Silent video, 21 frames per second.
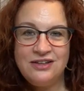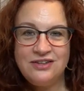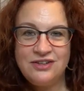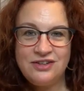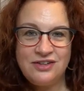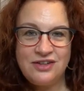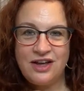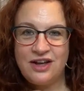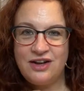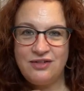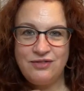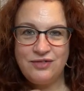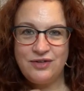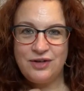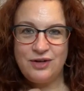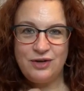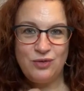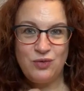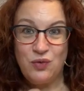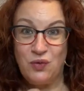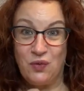instead of
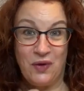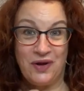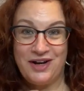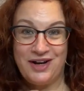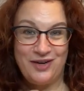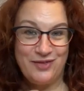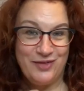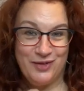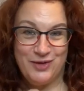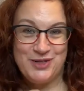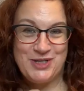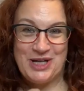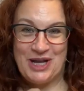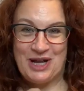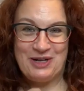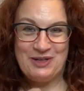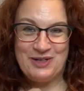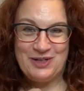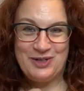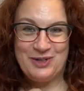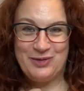a whatever
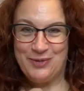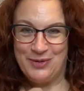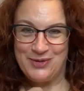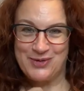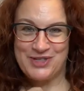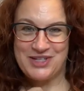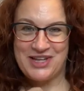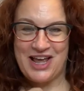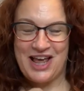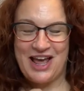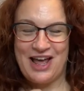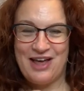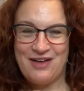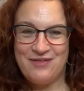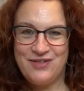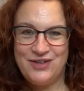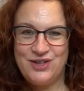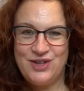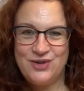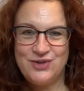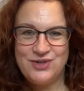sound is supposed to
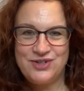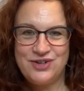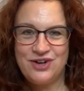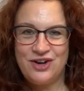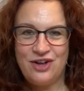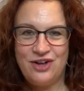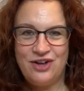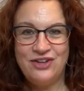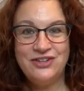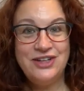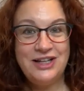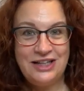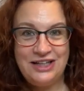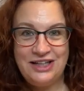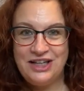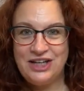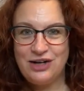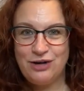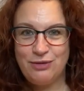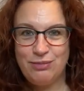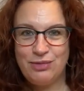have, and those are called
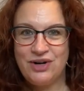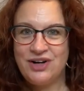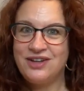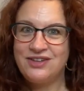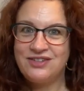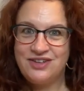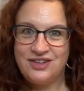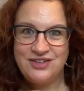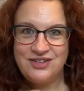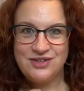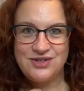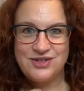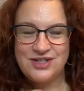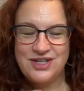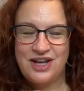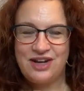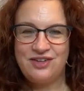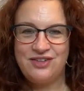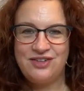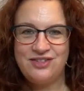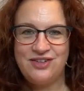clinker bricks, and they're
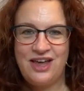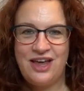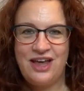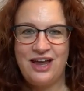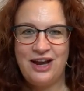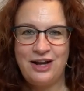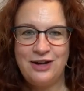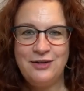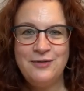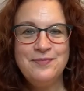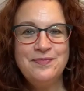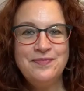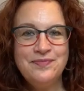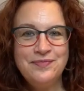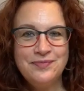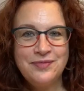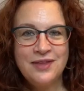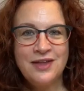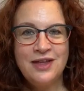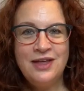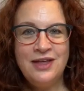set aside.
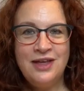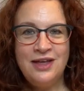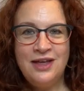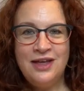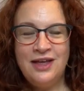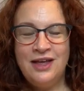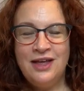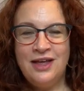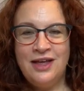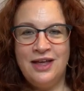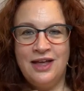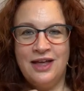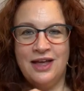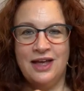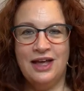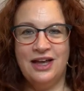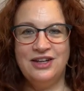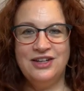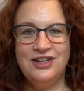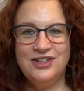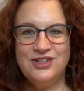
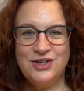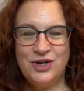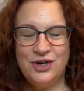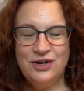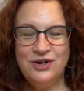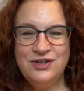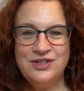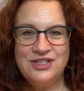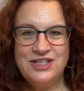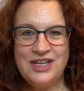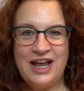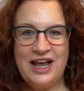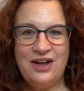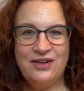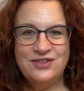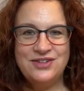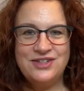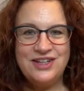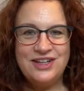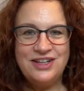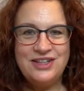And it turns
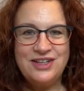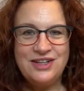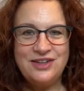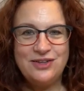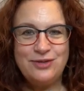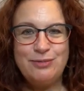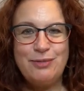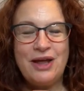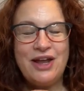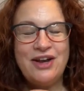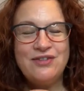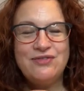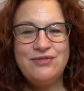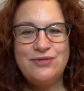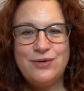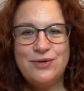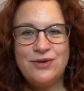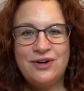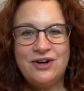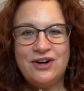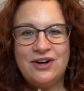out in this
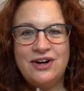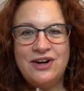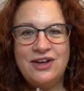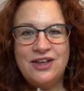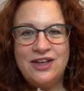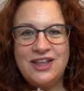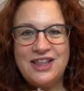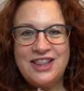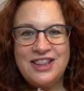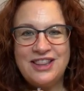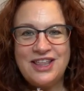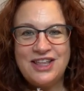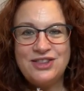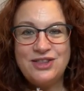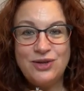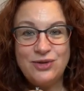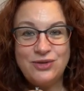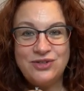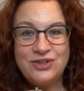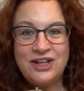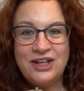metaphor that
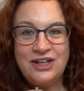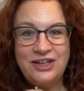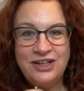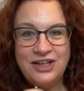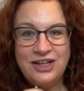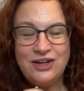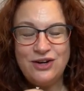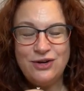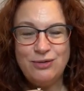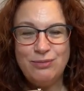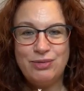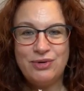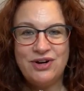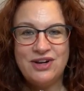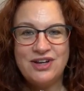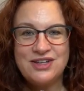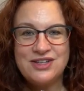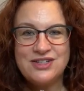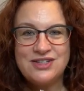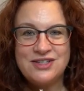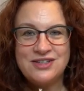those clinker
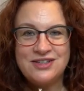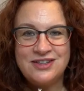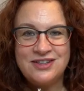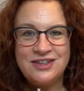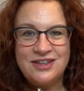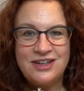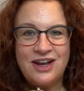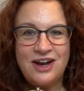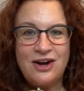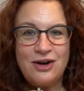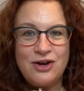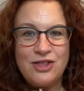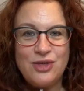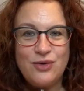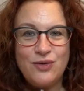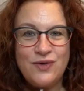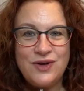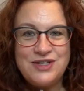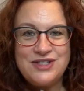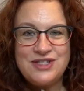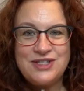bricks are
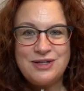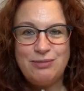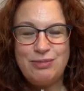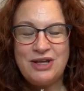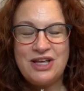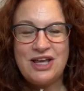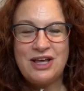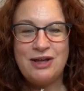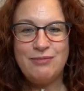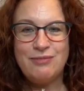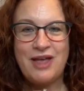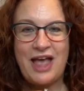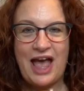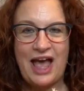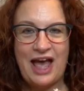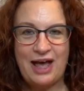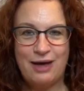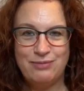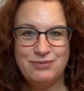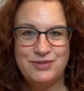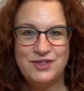the ones that become
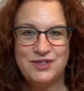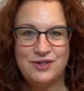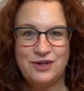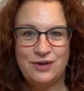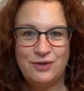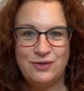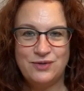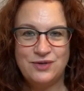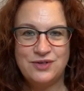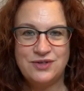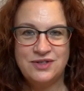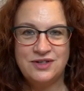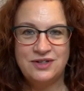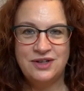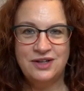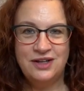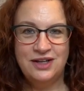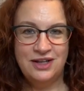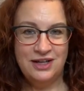capstones,